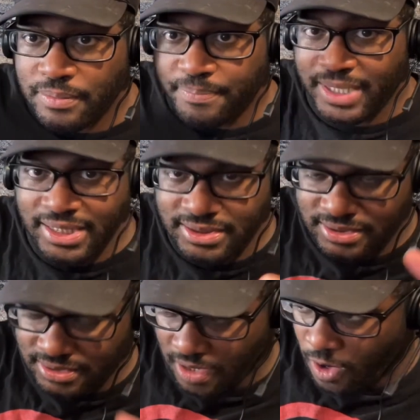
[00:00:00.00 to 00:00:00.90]

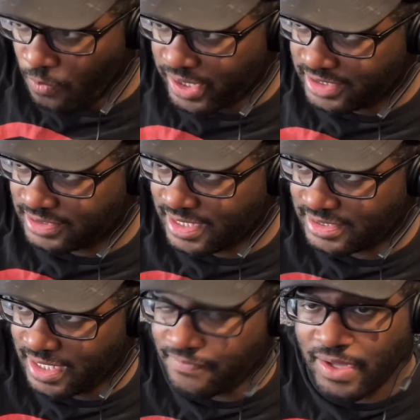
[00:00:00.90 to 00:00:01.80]
Peace. Always stay
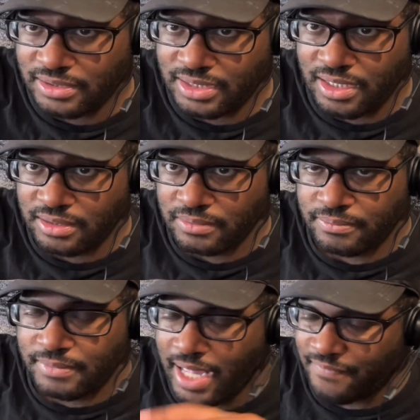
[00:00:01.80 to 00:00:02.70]
safe out there.
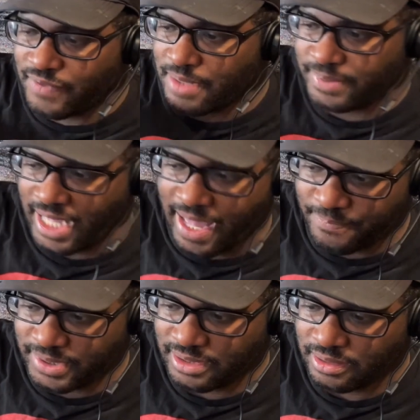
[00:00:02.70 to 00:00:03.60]
Have fun. Be
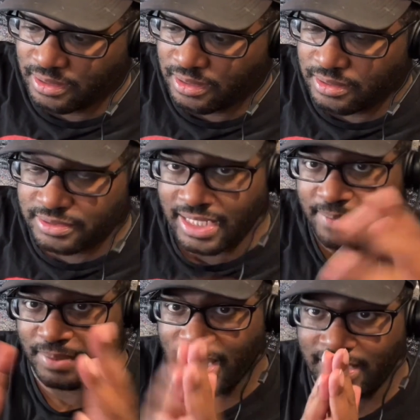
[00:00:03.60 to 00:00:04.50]
happy. Stay
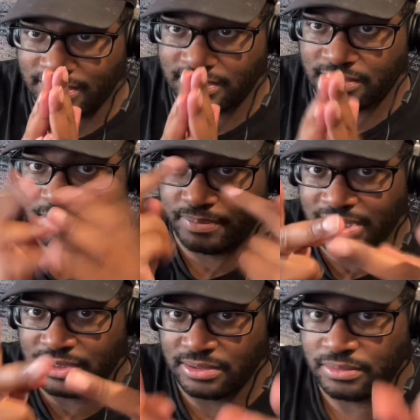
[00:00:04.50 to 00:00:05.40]
blessed.
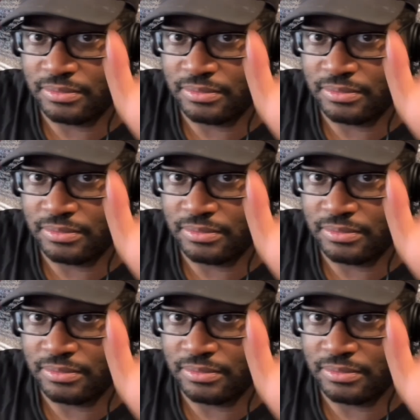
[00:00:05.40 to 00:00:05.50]
Peace.